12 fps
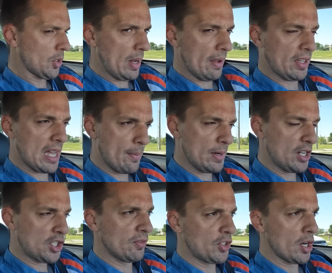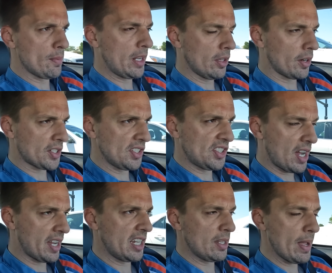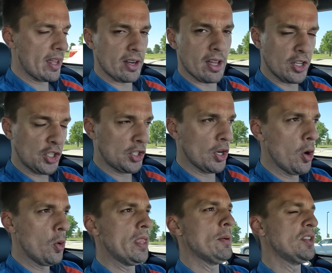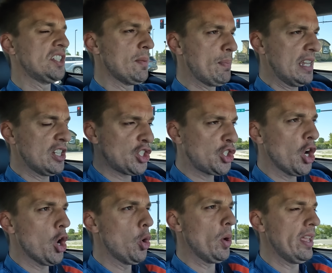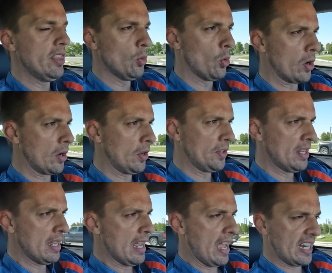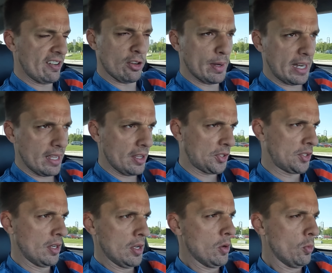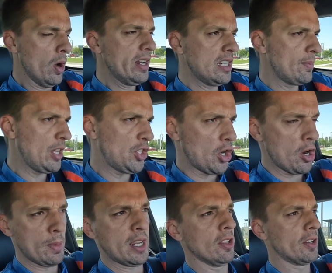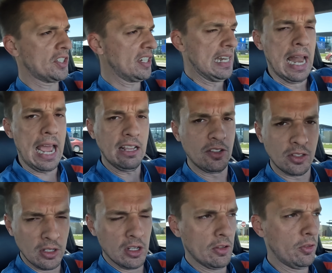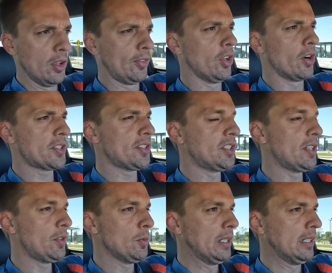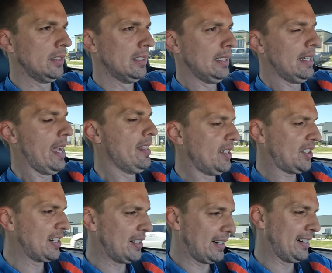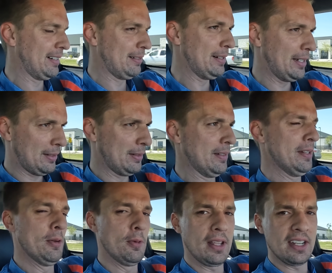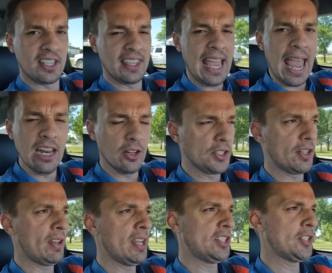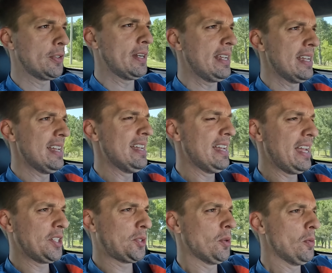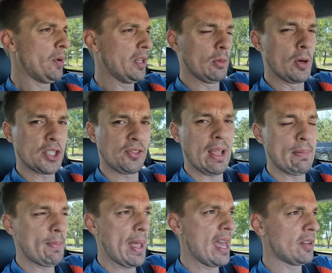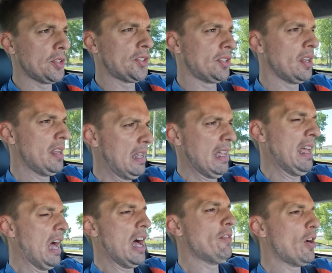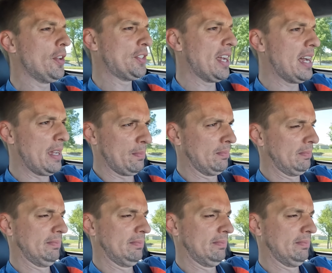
So we have the combination of Jeremy Clarkson talking about it on a show that was the biggest show in the world, and everybody else wanting to be Jeremy Clarkson, an island full of Clarksons, if you will. And this car, well, went into the annals of history as one of the worst flappy paddles of all time.